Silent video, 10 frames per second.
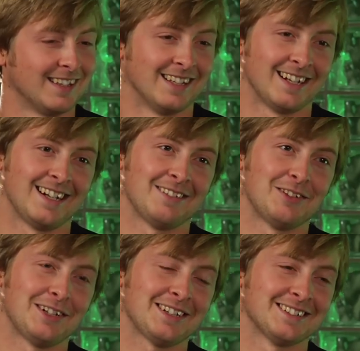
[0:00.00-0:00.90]
Yeah,
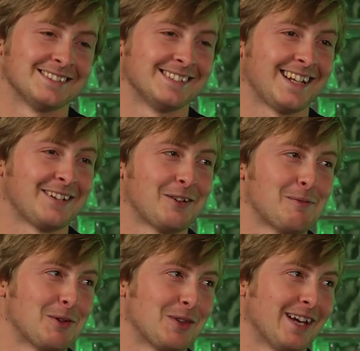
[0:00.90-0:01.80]
well, I don't
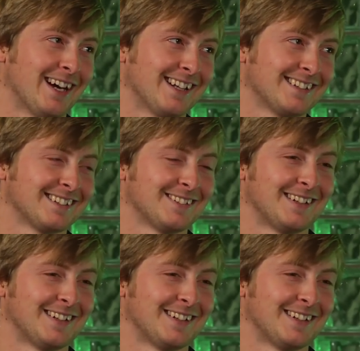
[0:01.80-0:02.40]
know about that.